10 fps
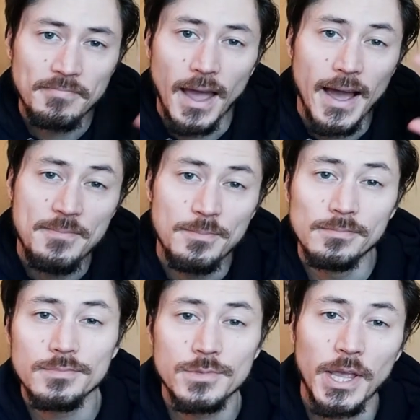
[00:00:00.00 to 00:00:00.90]
Hi,
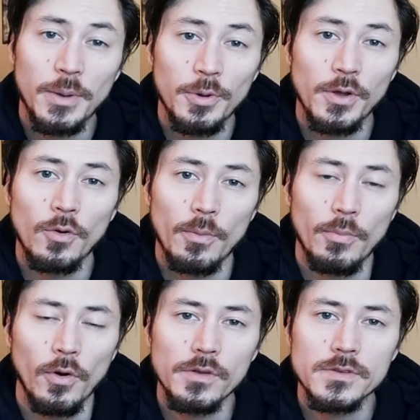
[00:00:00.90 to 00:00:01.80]
Jacob with
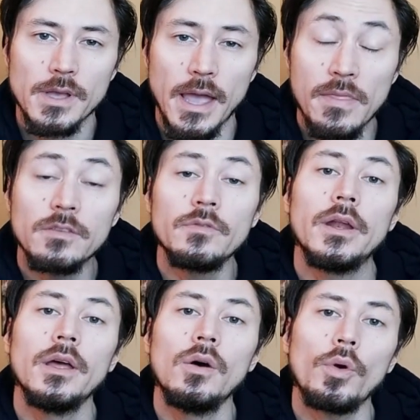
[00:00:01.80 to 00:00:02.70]
Agorapulse. In this
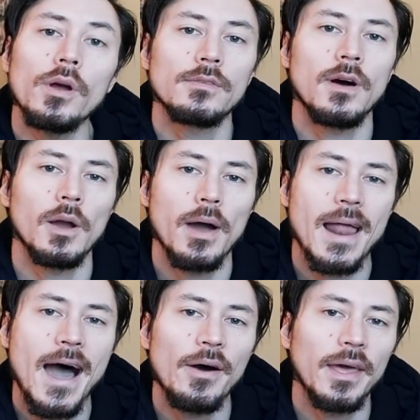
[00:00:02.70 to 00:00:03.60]
video, we're gonna talk about
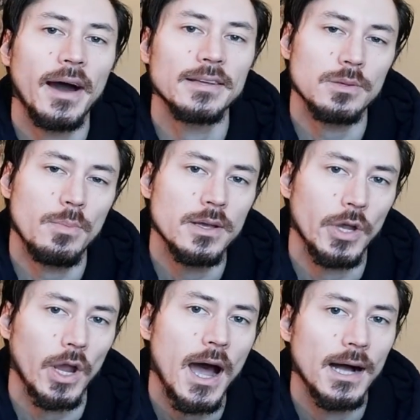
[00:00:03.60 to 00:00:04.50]
how to customize
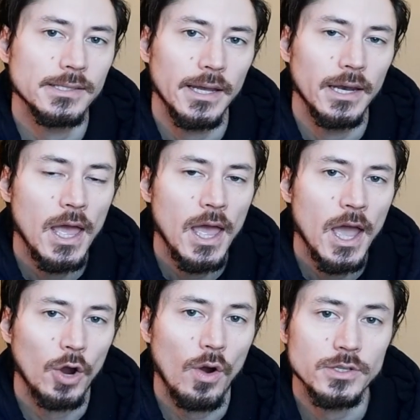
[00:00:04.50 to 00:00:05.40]
your content
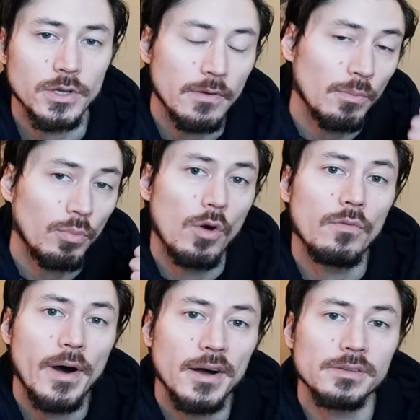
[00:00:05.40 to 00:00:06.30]
across your different
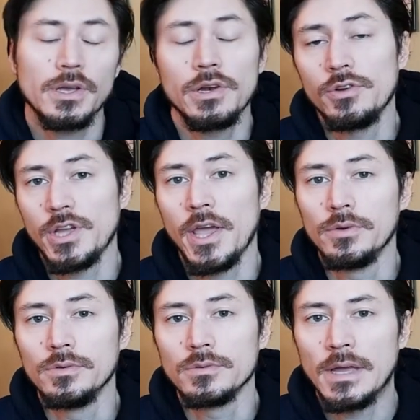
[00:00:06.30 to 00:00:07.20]
profiles and your
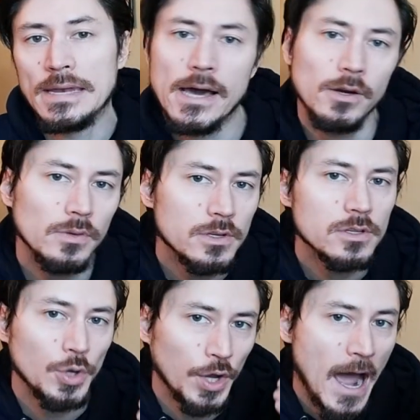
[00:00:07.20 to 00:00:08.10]
channels. And not only
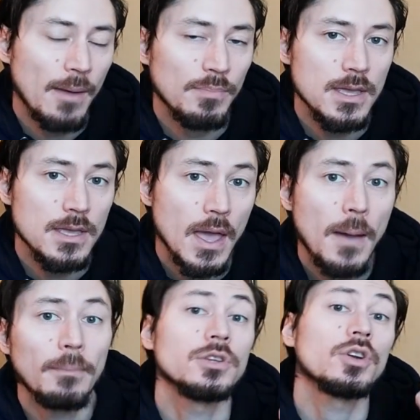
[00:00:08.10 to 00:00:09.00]
just your copy,
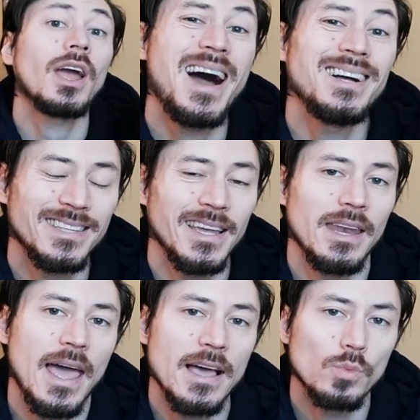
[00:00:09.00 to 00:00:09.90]
but your
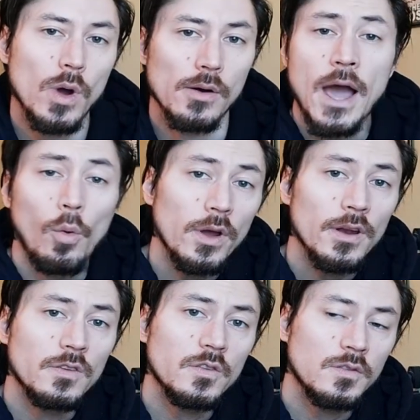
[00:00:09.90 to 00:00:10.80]
content as well. Now we're
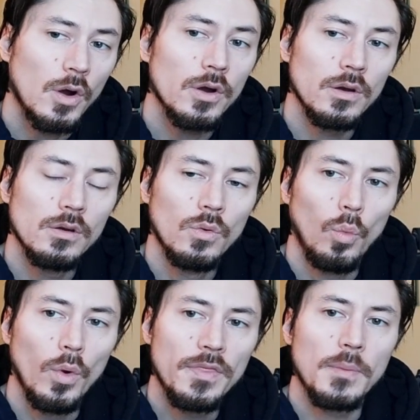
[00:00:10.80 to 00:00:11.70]
gonna start
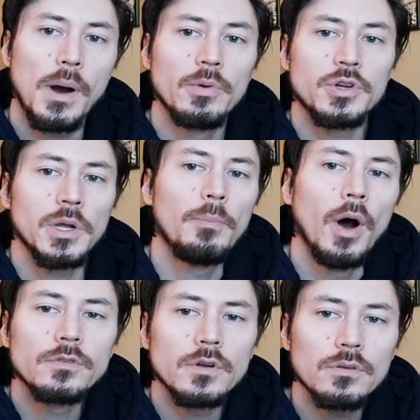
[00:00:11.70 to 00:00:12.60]
with the Publishing
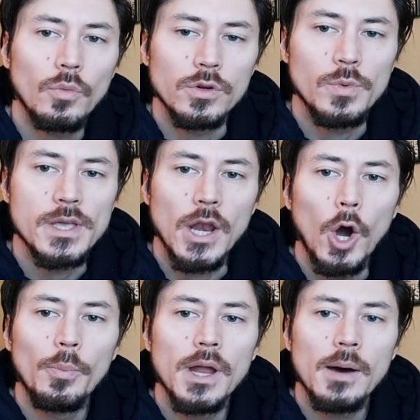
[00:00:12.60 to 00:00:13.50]
Composer, which we can
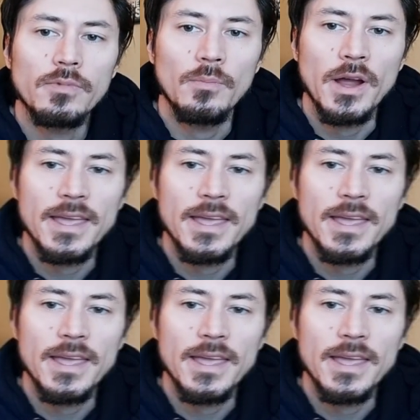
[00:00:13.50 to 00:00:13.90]
open up from our